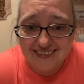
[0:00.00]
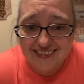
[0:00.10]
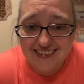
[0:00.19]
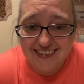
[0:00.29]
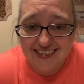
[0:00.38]

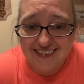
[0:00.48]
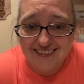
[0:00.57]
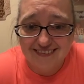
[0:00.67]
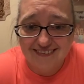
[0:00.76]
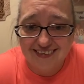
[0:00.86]
Ruth is an
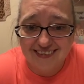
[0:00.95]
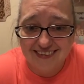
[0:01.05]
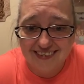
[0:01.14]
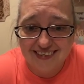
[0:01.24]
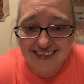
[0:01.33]

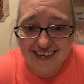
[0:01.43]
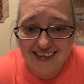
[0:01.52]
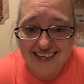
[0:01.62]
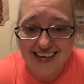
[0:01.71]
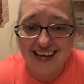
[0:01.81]
introvert.
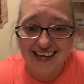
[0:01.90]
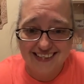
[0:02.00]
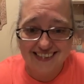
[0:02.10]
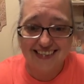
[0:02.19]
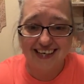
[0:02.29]

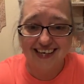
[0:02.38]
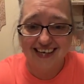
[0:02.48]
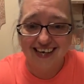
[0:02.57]
Yes.